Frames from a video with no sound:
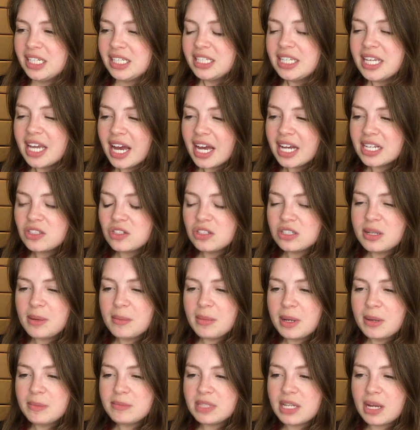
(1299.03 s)
yeah, so
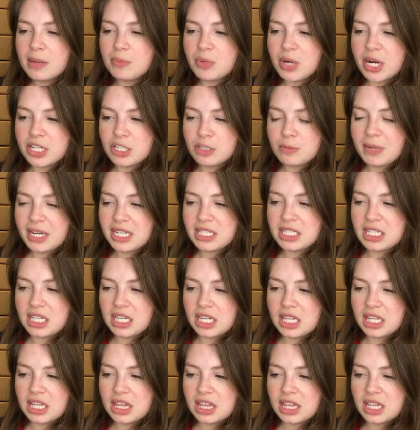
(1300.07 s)
sometimes I brush my
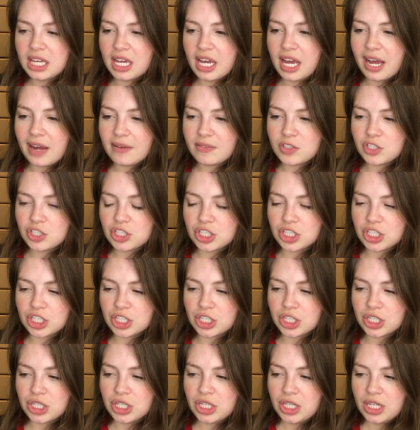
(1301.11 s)
teeth
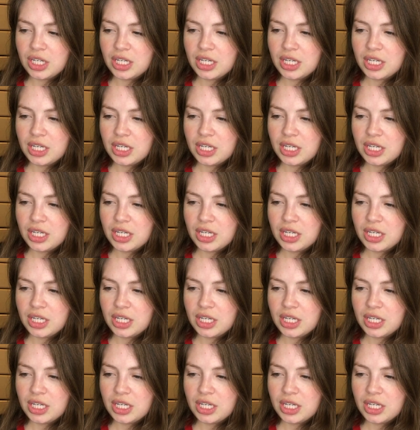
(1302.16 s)
after